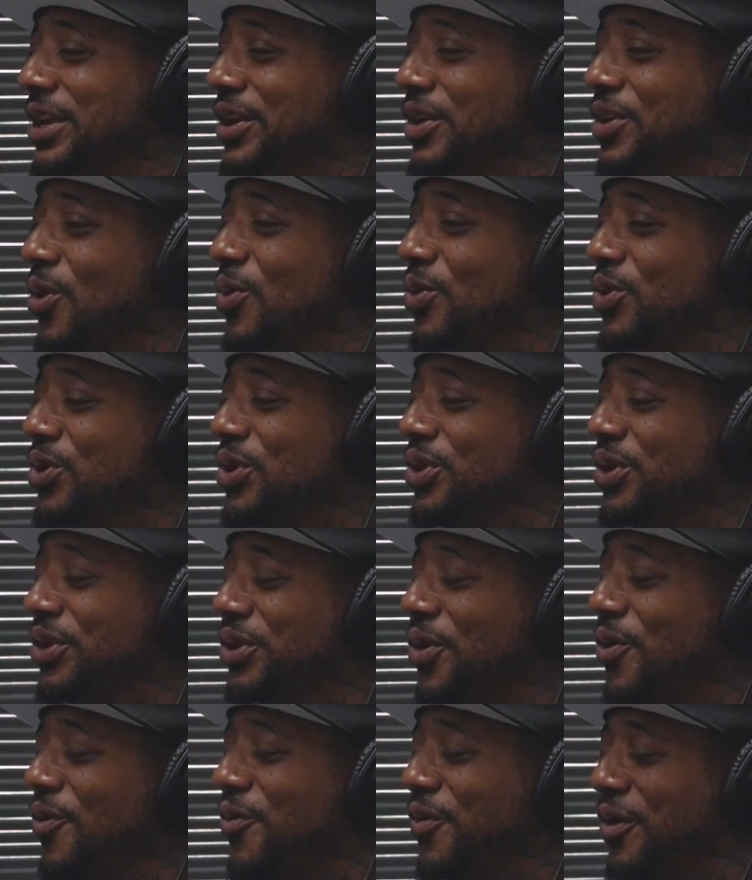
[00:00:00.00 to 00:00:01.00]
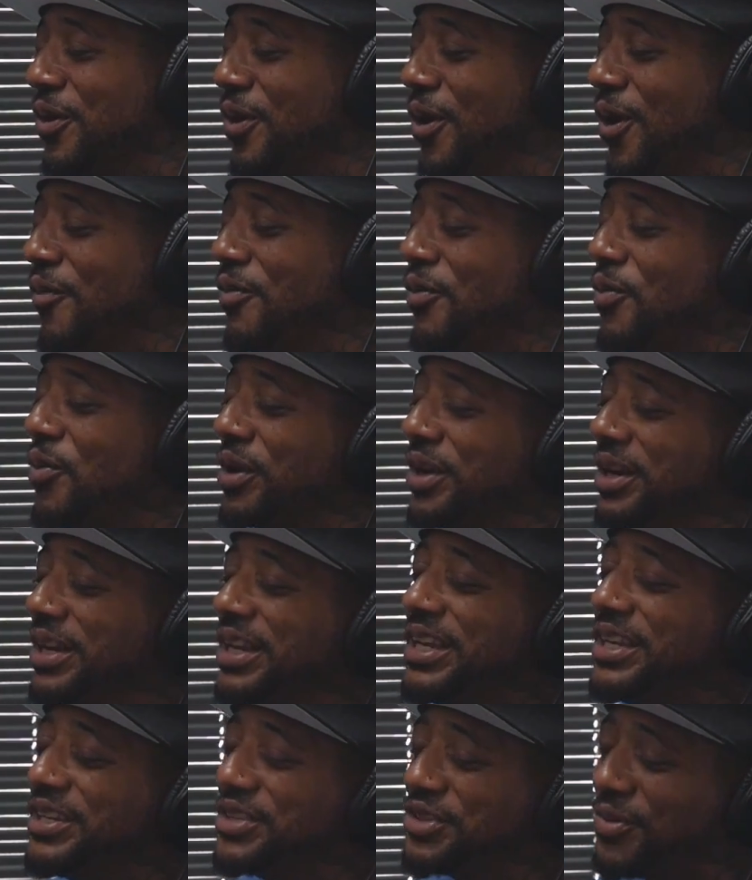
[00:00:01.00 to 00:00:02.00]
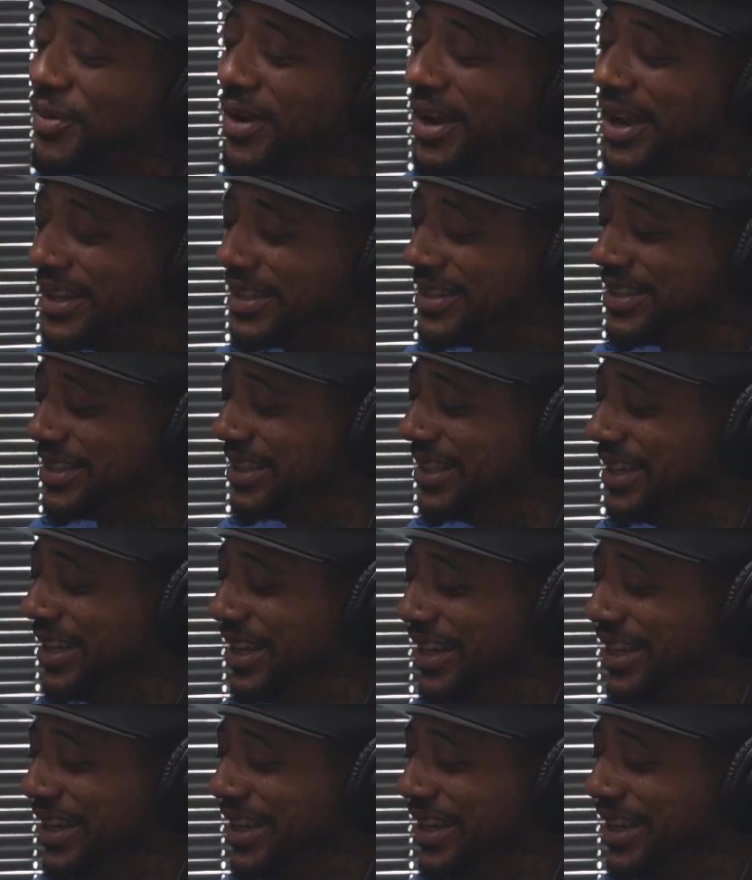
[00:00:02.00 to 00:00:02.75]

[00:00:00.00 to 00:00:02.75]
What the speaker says: go good over one of these tracks.